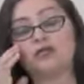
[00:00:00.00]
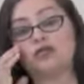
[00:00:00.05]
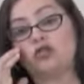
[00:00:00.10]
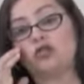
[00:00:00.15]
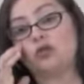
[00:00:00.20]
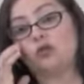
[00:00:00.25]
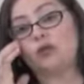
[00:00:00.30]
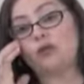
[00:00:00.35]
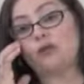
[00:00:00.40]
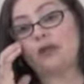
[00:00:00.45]
So
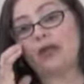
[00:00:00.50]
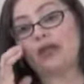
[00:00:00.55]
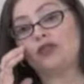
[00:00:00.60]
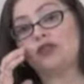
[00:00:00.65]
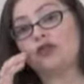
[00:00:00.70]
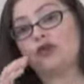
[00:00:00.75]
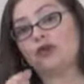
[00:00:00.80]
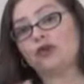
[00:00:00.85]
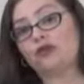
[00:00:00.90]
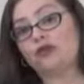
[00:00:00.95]
you would pay
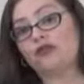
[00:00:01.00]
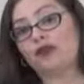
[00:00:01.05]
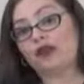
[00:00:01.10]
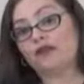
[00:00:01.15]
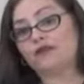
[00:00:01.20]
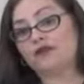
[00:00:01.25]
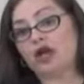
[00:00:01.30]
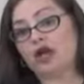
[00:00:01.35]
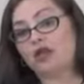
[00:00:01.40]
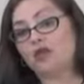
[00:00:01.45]

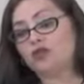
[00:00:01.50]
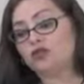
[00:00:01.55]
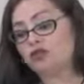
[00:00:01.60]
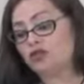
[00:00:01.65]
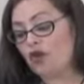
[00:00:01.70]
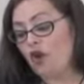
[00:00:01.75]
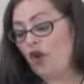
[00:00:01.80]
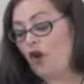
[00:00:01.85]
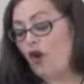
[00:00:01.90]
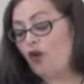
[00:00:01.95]

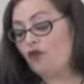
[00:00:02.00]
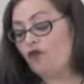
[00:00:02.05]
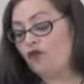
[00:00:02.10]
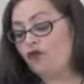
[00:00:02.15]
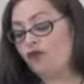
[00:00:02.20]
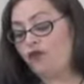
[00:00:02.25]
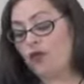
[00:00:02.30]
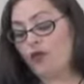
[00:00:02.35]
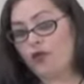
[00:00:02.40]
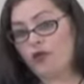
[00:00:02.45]
$35
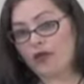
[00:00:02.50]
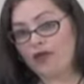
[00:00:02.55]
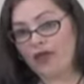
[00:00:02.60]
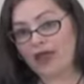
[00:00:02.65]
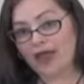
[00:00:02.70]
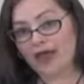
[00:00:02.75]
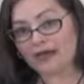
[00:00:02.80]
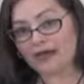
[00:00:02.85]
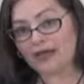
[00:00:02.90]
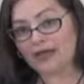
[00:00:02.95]
for
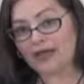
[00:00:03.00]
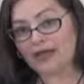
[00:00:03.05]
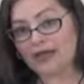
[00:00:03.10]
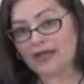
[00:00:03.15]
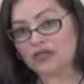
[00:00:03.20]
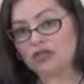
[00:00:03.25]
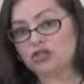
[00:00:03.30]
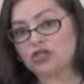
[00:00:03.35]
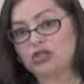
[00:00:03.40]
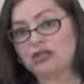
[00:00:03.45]
that
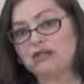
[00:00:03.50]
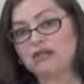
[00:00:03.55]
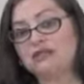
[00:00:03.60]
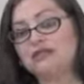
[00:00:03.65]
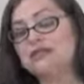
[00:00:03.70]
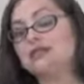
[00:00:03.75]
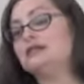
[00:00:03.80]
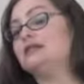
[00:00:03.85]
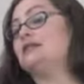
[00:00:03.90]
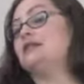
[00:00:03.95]
collection, and
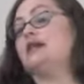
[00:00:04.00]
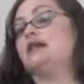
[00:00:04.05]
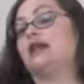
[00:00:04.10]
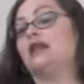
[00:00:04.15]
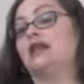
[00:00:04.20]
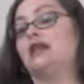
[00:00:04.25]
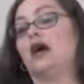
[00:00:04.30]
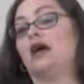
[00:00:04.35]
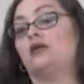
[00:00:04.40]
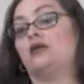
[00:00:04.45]
this is done
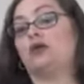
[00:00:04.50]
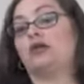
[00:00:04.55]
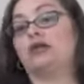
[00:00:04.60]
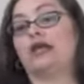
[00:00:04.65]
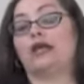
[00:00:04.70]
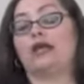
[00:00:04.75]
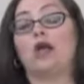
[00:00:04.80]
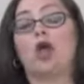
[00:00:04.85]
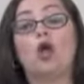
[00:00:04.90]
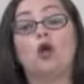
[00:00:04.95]
a lot with
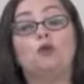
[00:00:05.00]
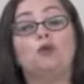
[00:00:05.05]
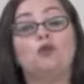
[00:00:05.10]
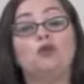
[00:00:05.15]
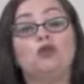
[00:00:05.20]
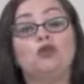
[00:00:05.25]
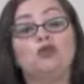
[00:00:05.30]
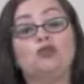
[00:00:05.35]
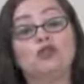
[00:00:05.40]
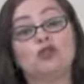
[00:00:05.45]
like
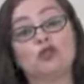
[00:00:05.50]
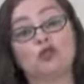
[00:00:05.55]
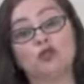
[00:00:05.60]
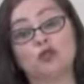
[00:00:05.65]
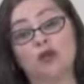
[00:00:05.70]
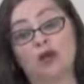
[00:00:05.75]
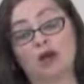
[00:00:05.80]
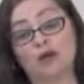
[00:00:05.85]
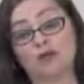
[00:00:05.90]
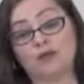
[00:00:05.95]

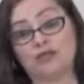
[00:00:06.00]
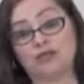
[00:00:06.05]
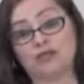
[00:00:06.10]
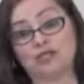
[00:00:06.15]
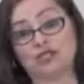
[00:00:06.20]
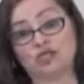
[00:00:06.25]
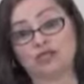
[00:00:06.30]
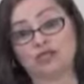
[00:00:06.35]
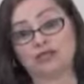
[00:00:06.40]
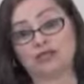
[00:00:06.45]
musical
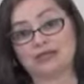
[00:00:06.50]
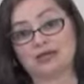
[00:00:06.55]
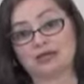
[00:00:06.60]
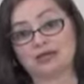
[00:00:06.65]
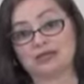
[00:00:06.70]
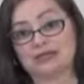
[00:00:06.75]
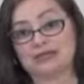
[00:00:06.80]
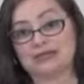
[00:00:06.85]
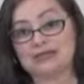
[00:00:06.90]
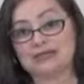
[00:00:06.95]
compositions
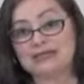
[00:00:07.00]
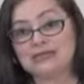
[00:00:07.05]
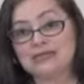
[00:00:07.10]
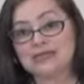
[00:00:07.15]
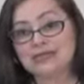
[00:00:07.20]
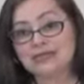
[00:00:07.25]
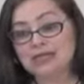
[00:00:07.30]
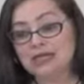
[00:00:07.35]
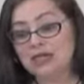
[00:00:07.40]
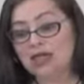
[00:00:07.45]
on a
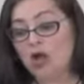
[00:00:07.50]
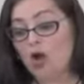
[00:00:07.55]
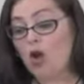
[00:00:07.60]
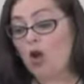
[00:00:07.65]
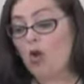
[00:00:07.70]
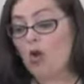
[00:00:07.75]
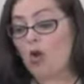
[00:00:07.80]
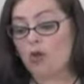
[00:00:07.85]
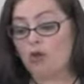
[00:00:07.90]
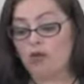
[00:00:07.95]
CD,
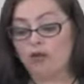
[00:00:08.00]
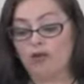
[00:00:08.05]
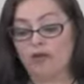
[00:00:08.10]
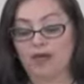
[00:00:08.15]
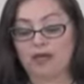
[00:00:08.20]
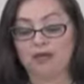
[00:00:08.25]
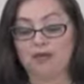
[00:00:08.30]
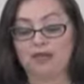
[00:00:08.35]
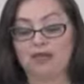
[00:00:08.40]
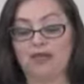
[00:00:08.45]
or
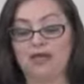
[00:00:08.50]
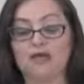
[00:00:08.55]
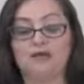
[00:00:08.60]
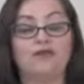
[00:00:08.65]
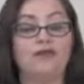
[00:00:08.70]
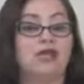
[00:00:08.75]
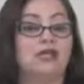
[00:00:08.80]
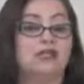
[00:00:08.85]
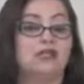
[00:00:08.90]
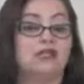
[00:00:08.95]
maybe
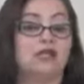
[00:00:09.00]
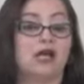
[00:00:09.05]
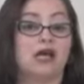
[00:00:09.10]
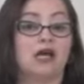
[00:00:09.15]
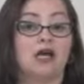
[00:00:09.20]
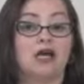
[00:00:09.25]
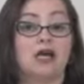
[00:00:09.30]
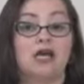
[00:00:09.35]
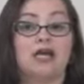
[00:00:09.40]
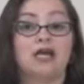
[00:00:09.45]
if it's
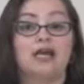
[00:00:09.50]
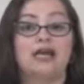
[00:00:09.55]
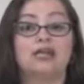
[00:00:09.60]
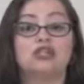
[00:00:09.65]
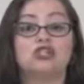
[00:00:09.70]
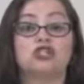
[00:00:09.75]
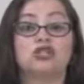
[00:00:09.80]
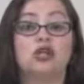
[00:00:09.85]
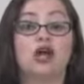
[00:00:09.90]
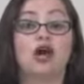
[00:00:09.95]
a
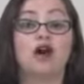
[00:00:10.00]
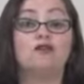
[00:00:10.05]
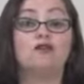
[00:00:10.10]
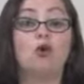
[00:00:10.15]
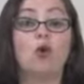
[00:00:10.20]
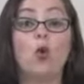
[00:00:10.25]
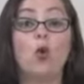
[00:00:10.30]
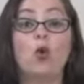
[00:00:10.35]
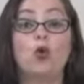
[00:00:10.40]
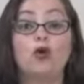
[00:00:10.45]
collection of
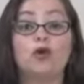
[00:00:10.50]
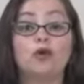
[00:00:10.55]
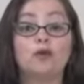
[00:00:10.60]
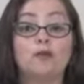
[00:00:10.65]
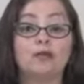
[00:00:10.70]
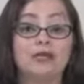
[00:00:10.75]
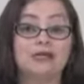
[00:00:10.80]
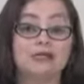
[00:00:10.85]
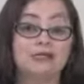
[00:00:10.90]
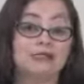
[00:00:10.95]

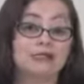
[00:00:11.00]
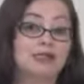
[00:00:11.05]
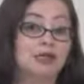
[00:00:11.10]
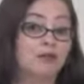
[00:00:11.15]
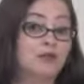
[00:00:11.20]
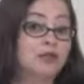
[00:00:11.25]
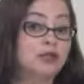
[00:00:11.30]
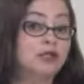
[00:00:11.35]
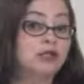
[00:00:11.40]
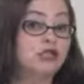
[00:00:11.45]
ornaments in
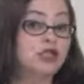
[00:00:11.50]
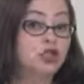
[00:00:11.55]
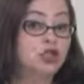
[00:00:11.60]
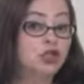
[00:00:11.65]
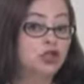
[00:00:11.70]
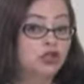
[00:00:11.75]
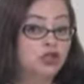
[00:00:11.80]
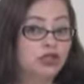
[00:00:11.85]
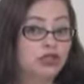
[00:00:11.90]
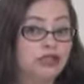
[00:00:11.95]
a
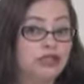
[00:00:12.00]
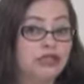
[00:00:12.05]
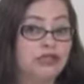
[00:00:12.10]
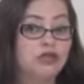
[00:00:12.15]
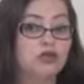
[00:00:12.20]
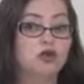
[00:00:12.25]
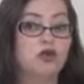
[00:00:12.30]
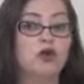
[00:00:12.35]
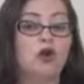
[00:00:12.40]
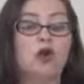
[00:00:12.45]
particular
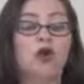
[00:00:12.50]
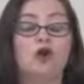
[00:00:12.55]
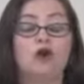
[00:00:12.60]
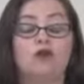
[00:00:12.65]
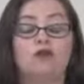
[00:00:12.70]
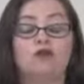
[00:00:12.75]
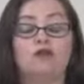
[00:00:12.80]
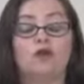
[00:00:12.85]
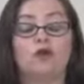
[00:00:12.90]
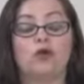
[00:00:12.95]
year
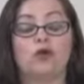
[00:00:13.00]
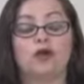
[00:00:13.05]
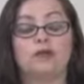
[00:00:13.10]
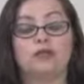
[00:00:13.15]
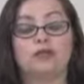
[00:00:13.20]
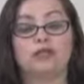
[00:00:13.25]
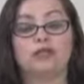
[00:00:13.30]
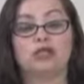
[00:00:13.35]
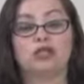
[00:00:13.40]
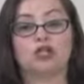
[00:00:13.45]
for a
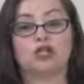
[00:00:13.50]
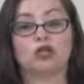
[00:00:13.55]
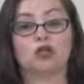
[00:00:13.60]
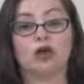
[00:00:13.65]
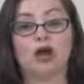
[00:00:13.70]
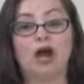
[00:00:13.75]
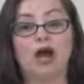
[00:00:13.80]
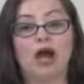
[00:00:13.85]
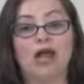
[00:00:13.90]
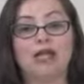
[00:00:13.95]

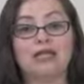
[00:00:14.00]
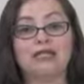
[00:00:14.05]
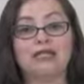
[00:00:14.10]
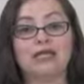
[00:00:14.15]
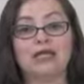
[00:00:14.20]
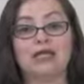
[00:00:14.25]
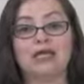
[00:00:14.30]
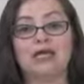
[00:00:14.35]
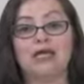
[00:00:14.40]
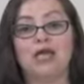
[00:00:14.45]
particular
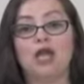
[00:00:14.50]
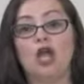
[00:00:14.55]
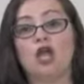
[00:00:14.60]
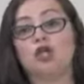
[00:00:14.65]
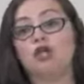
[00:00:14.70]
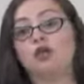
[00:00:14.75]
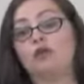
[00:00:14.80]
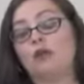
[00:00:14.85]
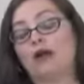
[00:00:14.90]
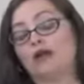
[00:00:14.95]
holiday,
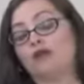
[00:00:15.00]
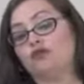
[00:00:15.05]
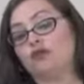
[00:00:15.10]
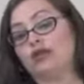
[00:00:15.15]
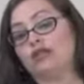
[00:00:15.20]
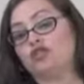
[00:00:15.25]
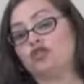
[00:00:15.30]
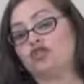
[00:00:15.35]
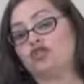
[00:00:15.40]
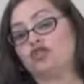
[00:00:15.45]
you might
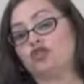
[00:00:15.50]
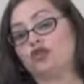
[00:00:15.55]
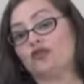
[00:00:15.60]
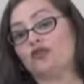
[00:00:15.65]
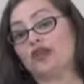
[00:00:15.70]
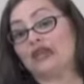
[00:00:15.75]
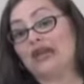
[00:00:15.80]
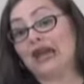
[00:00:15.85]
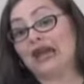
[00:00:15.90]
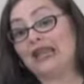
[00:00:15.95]
register
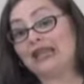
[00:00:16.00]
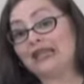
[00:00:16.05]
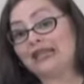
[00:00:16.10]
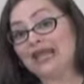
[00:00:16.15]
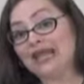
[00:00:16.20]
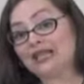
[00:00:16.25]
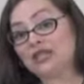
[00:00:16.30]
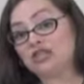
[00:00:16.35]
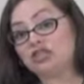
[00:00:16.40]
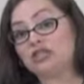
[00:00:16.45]
the
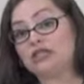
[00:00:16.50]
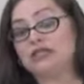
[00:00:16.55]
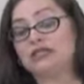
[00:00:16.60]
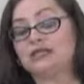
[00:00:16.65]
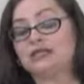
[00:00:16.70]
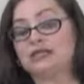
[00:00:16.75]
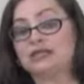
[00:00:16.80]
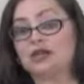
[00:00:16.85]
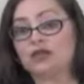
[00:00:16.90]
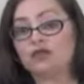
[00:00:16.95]
collection
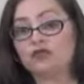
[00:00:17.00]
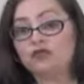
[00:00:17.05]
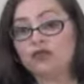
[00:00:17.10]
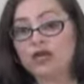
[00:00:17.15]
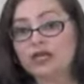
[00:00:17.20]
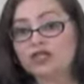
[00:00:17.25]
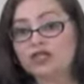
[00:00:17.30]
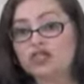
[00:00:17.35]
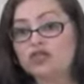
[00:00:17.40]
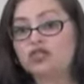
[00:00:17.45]
instead of
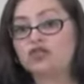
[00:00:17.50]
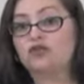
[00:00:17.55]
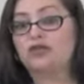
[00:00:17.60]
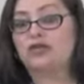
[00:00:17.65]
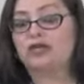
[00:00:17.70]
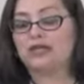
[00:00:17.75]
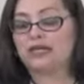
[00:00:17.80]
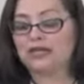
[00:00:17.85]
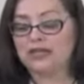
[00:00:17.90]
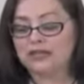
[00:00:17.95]

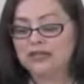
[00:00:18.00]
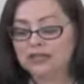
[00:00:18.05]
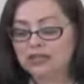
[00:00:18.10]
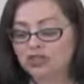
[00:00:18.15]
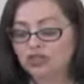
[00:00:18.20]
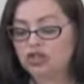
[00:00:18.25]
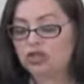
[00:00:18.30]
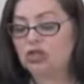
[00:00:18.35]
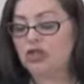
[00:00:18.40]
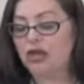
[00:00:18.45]
registering
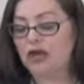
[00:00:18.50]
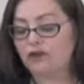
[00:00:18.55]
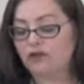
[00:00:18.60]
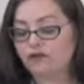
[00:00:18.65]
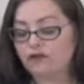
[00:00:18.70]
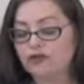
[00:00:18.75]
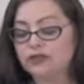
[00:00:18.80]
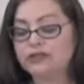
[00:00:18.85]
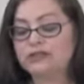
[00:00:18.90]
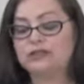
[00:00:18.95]
each and
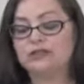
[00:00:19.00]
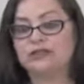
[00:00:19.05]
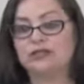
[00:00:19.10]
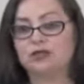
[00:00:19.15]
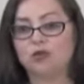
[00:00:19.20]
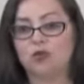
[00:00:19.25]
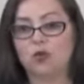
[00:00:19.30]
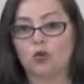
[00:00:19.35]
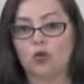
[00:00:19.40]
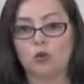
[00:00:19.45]
every
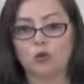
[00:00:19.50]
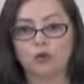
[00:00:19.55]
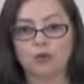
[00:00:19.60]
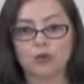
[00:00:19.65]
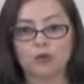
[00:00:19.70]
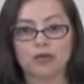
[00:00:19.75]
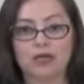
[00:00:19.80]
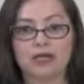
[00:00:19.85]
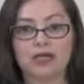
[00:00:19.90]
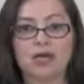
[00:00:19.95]
single
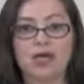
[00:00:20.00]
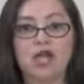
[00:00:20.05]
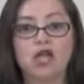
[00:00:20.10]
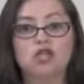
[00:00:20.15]
ornament.